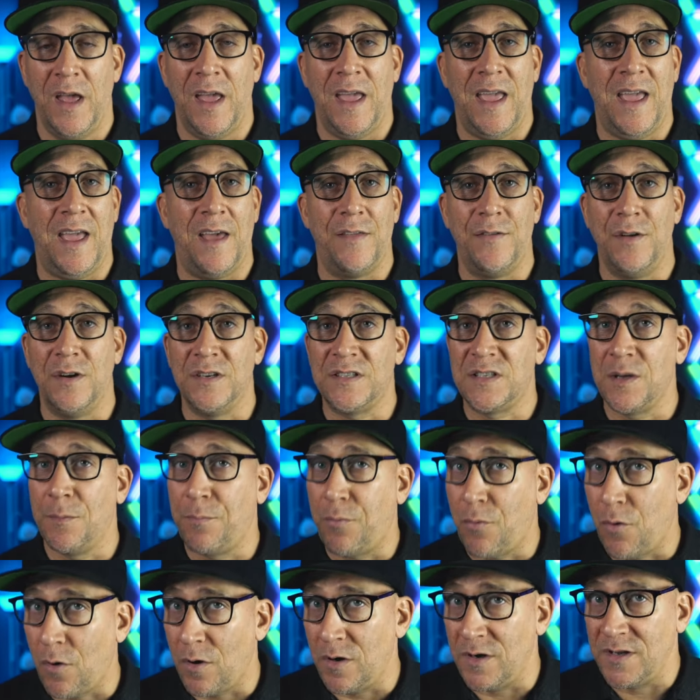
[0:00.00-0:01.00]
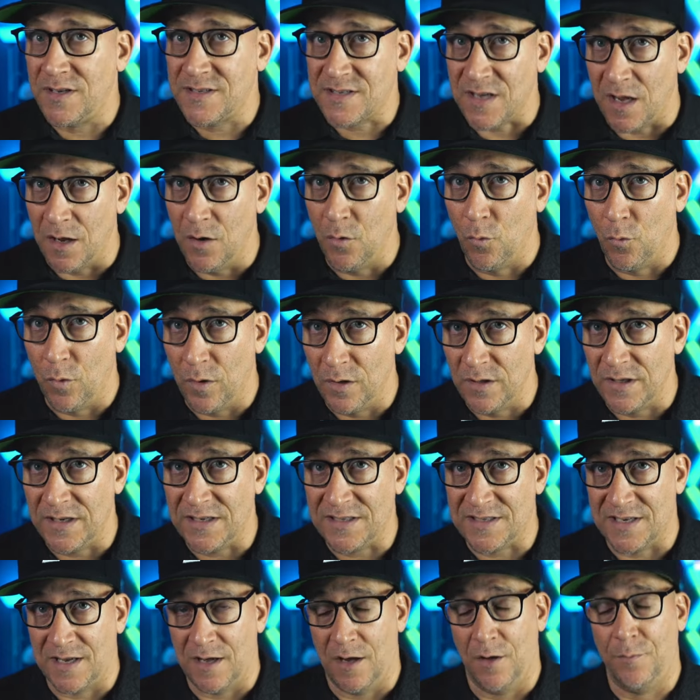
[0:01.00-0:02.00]
and their support is unwilling
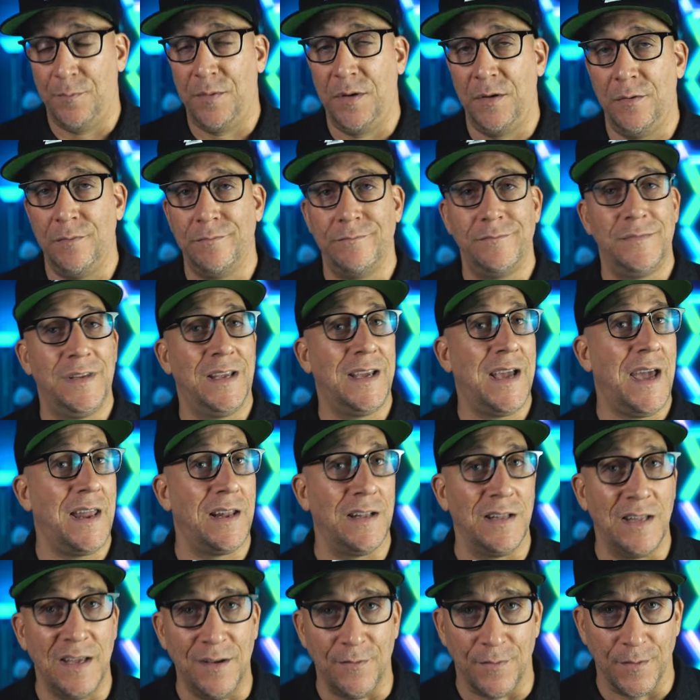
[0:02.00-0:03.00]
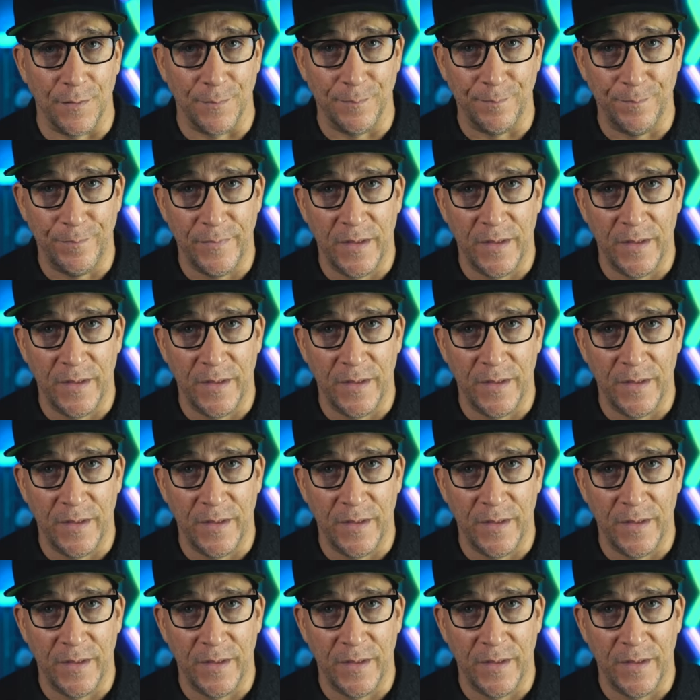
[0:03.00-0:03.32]
to help you, you got to leave them.